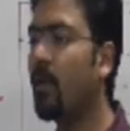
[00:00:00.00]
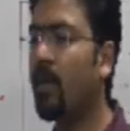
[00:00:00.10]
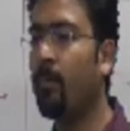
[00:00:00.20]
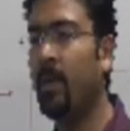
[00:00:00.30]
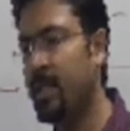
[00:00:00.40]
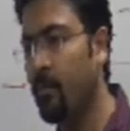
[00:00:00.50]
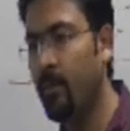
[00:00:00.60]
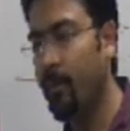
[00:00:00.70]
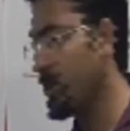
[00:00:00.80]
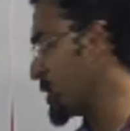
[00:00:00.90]
at same
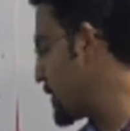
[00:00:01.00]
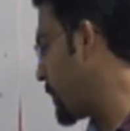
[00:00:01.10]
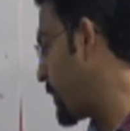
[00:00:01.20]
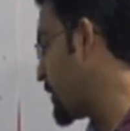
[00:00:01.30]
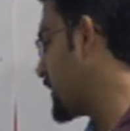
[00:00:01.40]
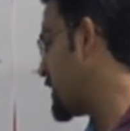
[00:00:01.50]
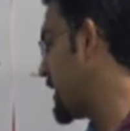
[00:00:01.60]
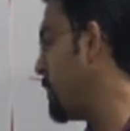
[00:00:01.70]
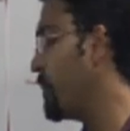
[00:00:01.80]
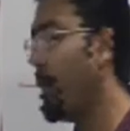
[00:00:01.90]
temperature, the temperature is same,
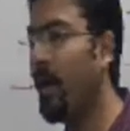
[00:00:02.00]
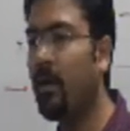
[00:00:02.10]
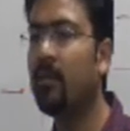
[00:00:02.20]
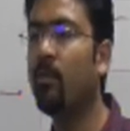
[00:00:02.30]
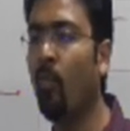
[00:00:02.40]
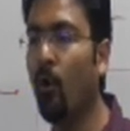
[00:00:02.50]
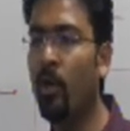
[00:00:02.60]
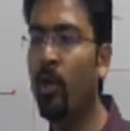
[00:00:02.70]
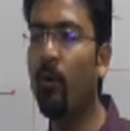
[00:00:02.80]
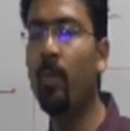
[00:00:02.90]
but the
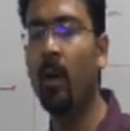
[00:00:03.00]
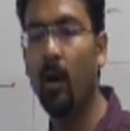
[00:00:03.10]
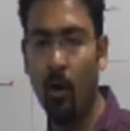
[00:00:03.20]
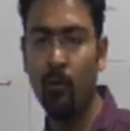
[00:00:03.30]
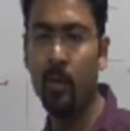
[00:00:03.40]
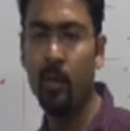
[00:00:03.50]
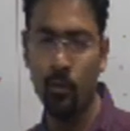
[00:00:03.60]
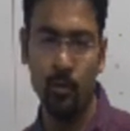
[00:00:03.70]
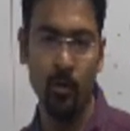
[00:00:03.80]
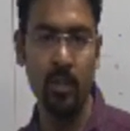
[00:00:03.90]
volume of the two
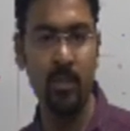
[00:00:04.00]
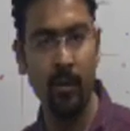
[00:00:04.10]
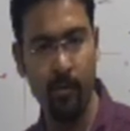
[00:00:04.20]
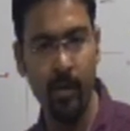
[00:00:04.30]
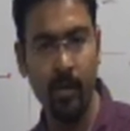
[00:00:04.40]
solutions is different,